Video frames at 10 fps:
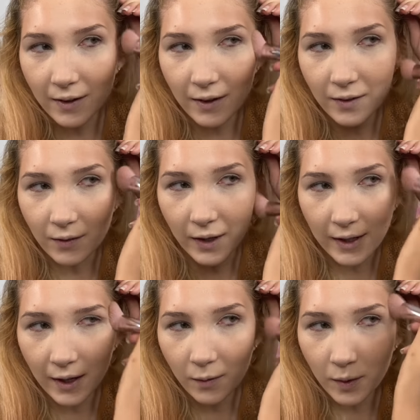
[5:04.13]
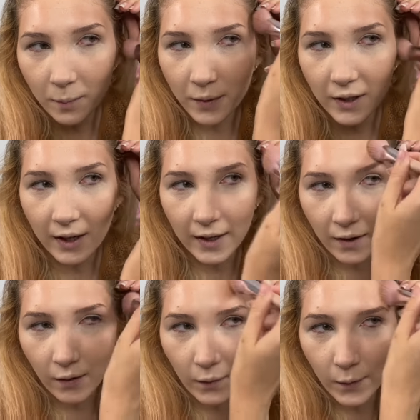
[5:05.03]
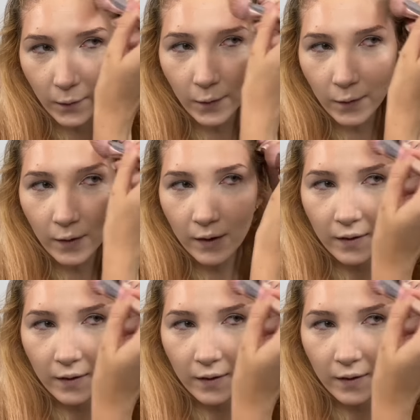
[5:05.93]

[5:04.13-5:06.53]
oh, I kind of want to put like a whole